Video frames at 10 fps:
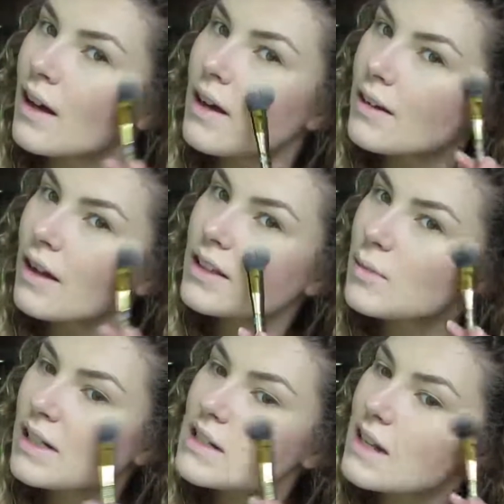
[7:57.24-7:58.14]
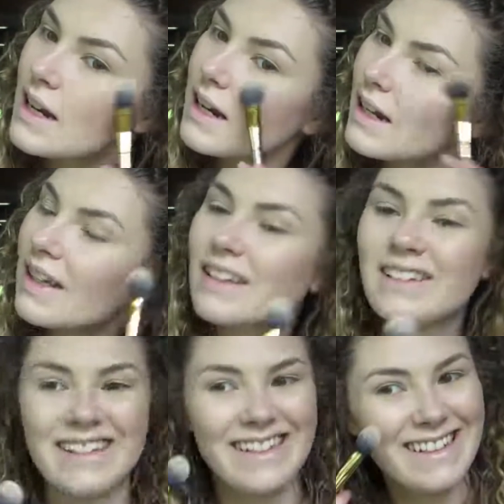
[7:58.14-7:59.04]
not the best
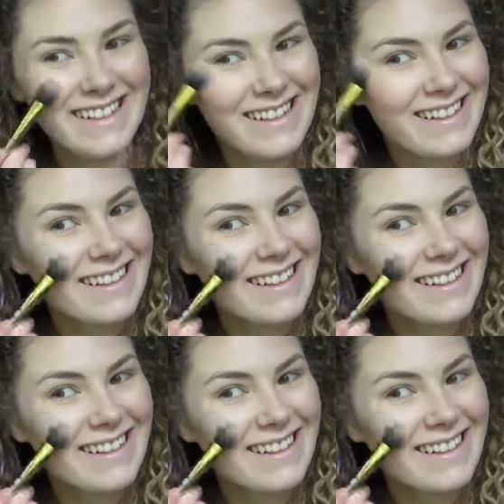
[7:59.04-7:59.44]
lighting.